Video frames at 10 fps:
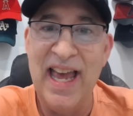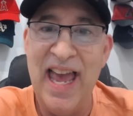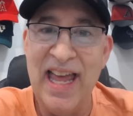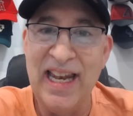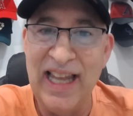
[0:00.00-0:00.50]

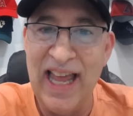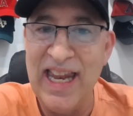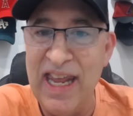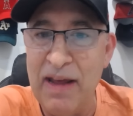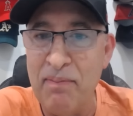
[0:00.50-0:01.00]
and
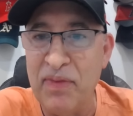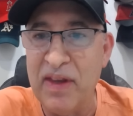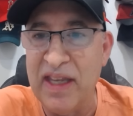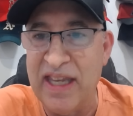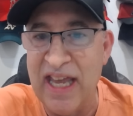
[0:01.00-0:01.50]
let him
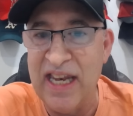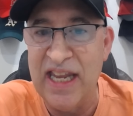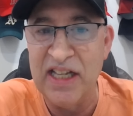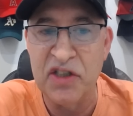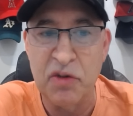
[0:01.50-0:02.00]
get
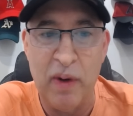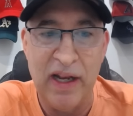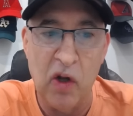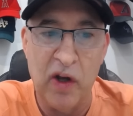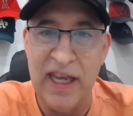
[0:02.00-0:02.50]
his
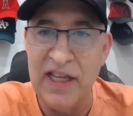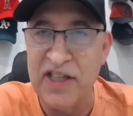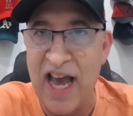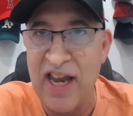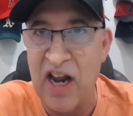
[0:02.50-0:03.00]
swing. Look,
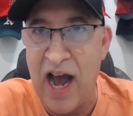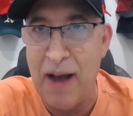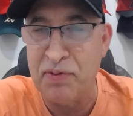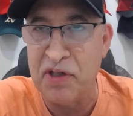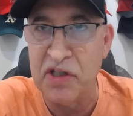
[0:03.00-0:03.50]
he's got
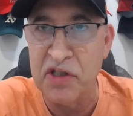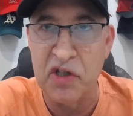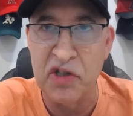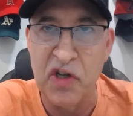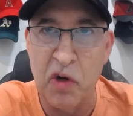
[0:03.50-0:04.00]
options.
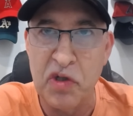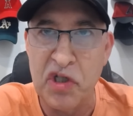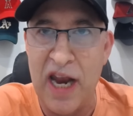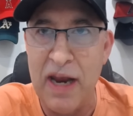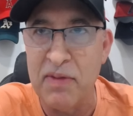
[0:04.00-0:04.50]
There's no
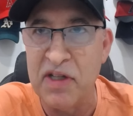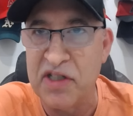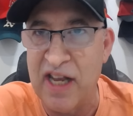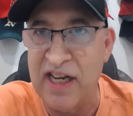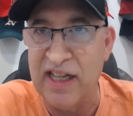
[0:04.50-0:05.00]
shame in
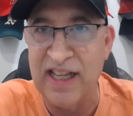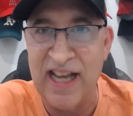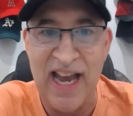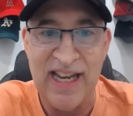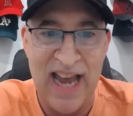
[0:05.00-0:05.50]
sending the
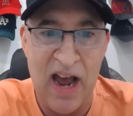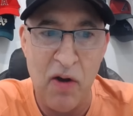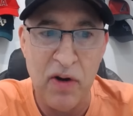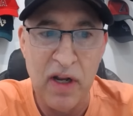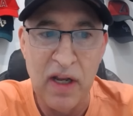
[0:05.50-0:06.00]
guy
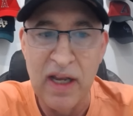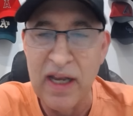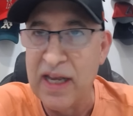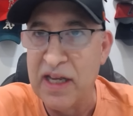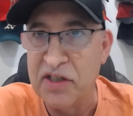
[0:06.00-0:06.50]
down.
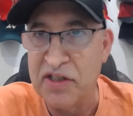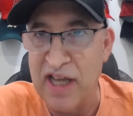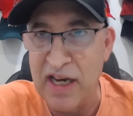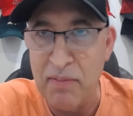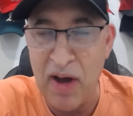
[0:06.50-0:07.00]

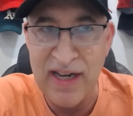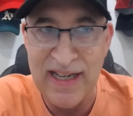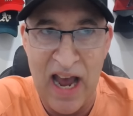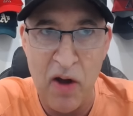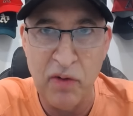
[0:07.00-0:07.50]
Send him on
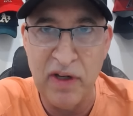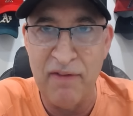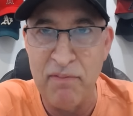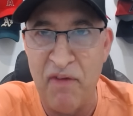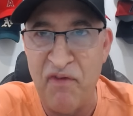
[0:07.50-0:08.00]
down,
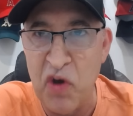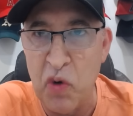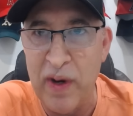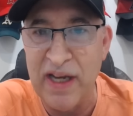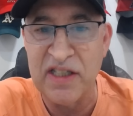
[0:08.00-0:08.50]
give him a
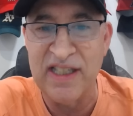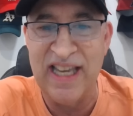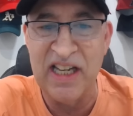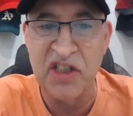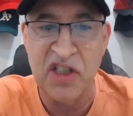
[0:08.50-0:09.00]
few weeks,
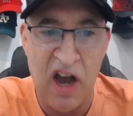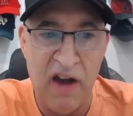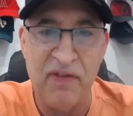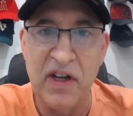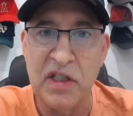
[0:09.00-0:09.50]
get his
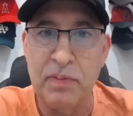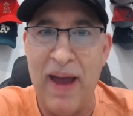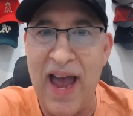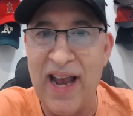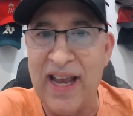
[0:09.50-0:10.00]
confidence
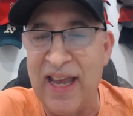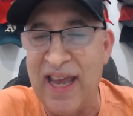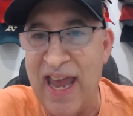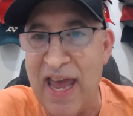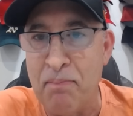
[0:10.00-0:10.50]
back,
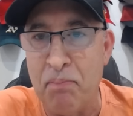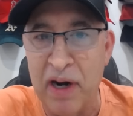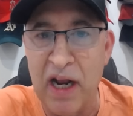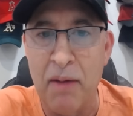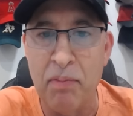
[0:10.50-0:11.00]
and
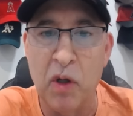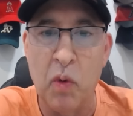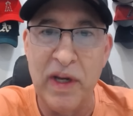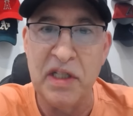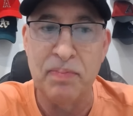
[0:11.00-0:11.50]
bring up
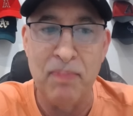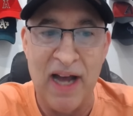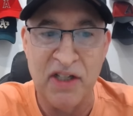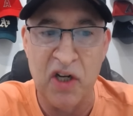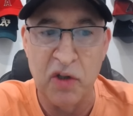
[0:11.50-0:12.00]
Luis
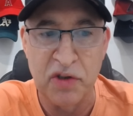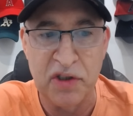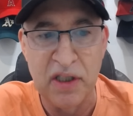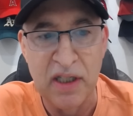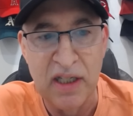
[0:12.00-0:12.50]

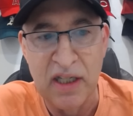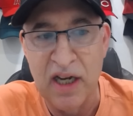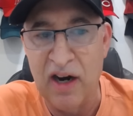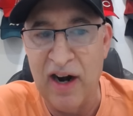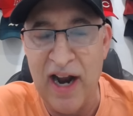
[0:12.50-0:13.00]
Matos.
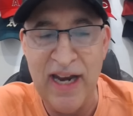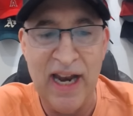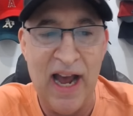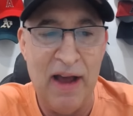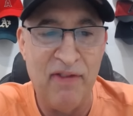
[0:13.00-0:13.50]
All right.
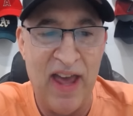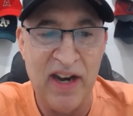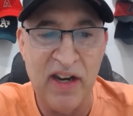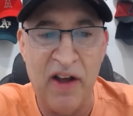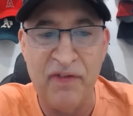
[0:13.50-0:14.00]
I've
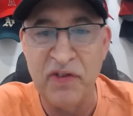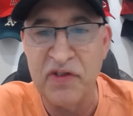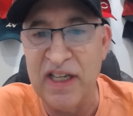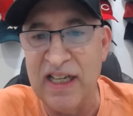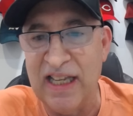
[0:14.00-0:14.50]
had enough of
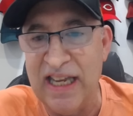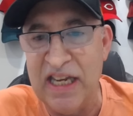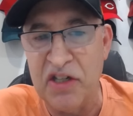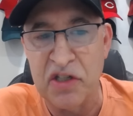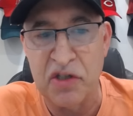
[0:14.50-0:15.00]
seeing
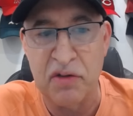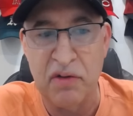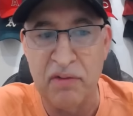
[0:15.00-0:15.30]
Lee just,